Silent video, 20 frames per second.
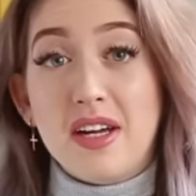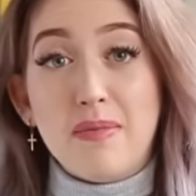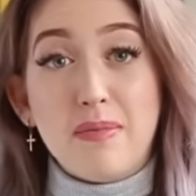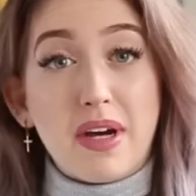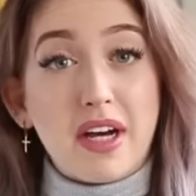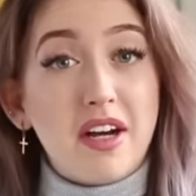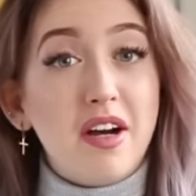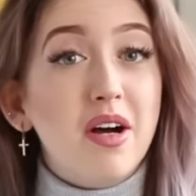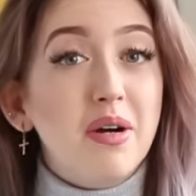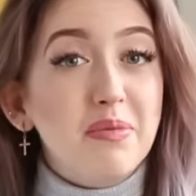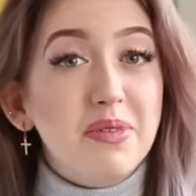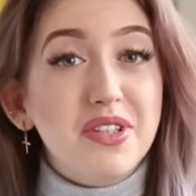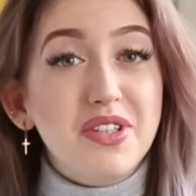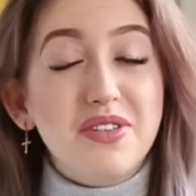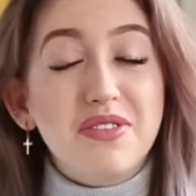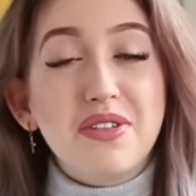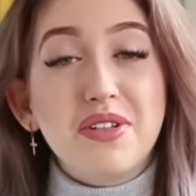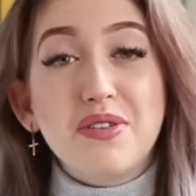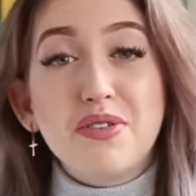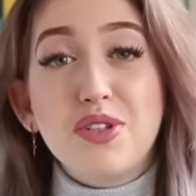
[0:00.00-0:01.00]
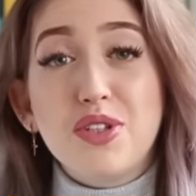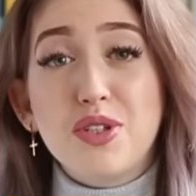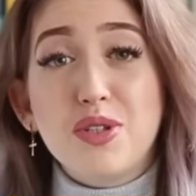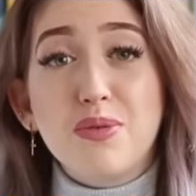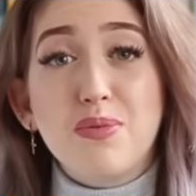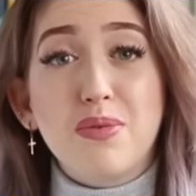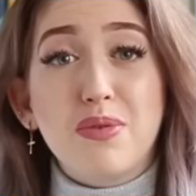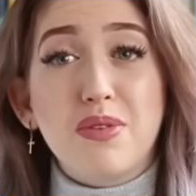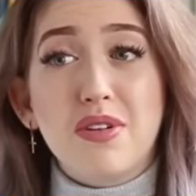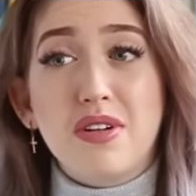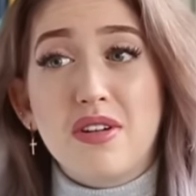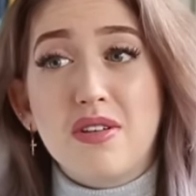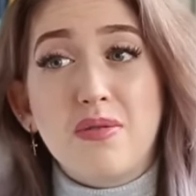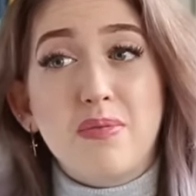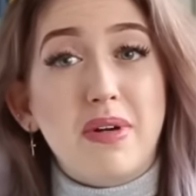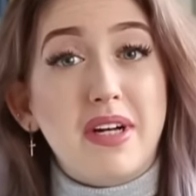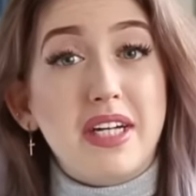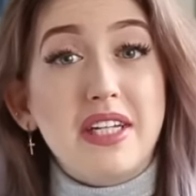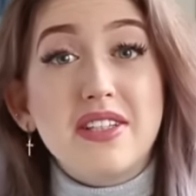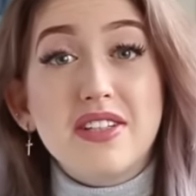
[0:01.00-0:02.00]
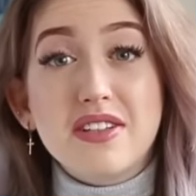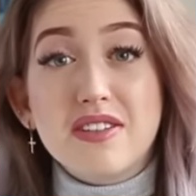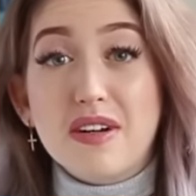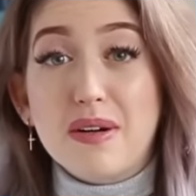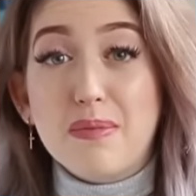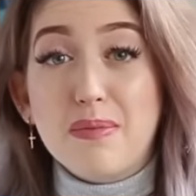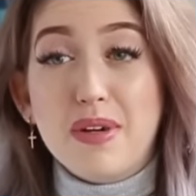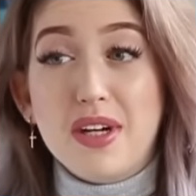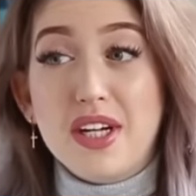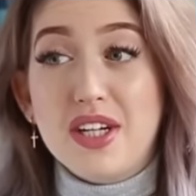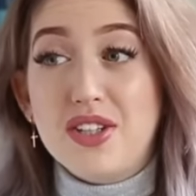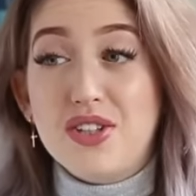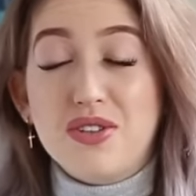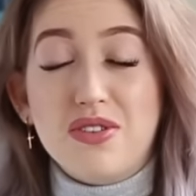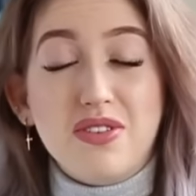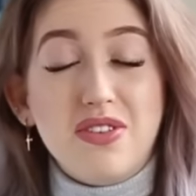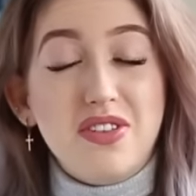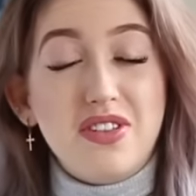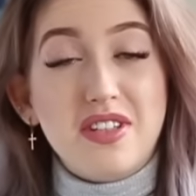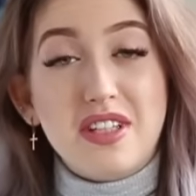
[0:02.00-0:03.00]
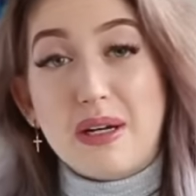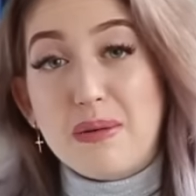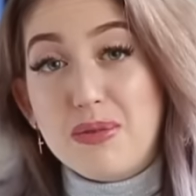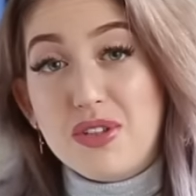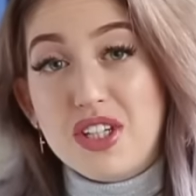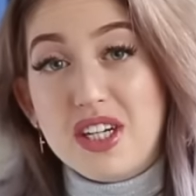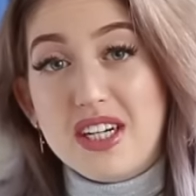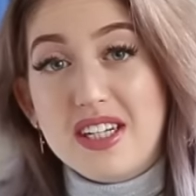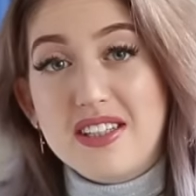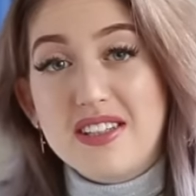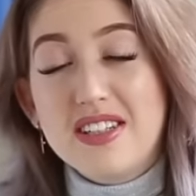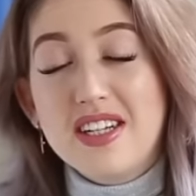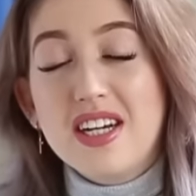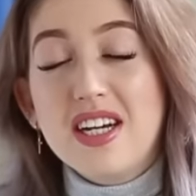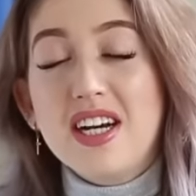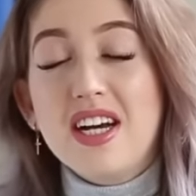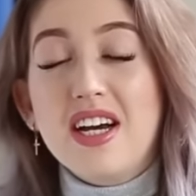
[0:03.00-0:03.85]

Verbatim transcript: in my comments on YouTube or on my Instagram page or on Snapchat